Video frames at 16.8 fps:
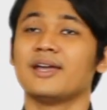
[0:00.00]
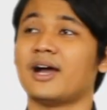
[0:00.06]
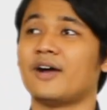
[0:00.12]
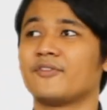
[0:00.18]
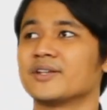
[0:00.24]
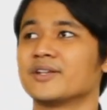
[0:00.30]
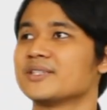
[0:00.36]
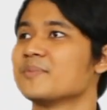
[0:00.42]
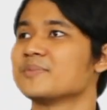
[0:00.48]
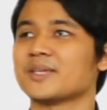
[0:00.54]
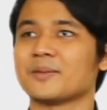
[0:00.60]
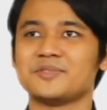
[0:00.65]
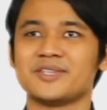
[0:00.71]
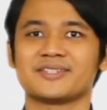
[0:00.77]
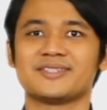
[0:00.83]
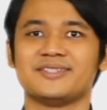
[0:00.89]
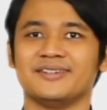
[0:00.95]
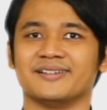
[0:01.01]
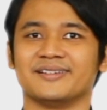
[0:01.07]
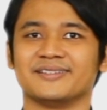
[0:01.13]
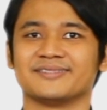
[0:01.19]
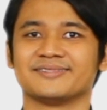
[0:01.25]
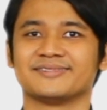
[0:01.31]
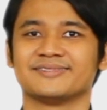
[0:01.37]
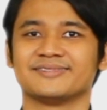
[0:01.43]
I've got some subjects
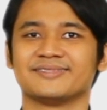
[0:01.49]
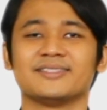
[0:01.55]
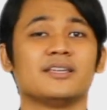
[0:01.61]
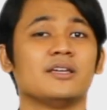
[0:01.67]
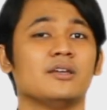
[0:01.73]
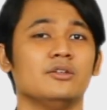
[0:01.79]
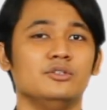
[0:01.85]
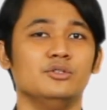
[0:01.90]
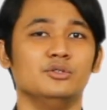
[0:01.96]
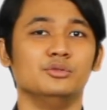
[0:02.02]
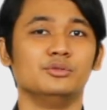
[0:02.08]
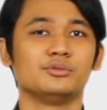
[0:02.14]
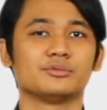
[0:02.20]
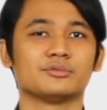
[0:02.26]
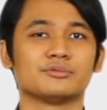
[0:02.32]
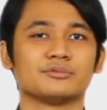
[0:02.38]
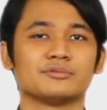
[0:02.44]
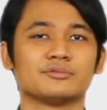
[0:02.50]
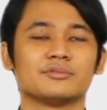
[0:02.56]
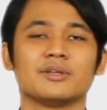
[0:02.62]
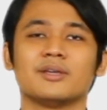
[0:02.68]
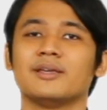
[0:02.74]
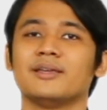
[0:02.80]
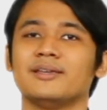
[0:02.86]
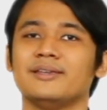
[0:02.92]
here. You,
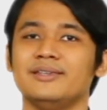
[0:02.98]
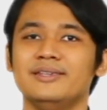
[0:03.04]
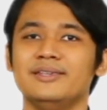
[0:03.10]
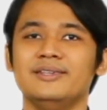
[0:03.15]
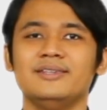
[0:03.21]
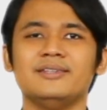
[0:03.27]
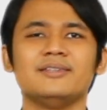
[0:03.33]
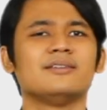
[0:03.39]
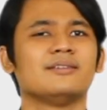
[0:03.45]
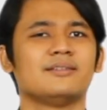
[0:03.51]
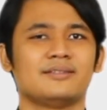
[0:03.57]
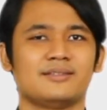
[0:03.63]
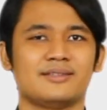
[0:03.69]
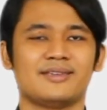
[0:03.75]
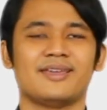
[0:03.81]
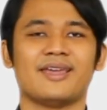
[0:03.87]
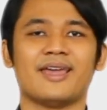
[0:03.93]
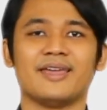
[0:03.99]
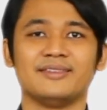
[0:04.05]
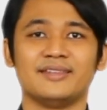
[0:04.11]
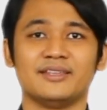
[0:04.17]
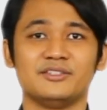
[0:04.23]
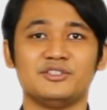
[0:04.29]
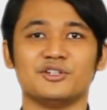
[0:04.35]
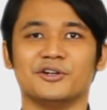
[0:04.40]
he, and
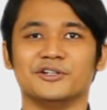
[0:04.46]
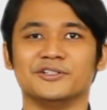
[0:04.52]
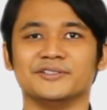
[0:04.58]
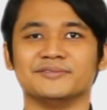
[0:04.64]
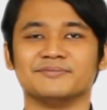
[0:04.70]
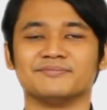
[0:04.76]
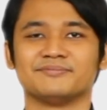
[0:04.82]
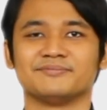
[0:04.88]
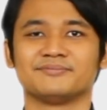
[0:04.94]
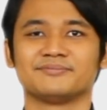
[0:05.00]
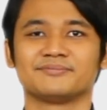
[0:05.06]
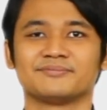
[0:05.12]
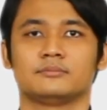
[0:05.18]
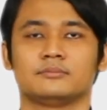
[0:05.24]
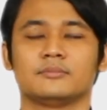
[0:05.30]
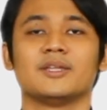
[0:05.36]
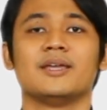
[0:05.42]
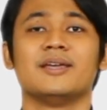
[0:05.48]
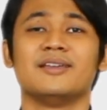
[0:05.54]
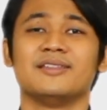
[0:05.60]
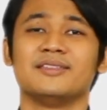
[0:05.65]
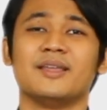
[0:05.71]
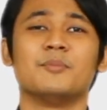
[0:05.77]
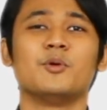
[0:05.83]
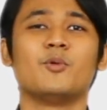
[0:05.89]
then John.
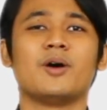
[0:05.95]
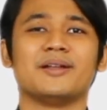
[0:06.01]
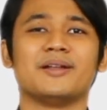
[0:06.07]
Number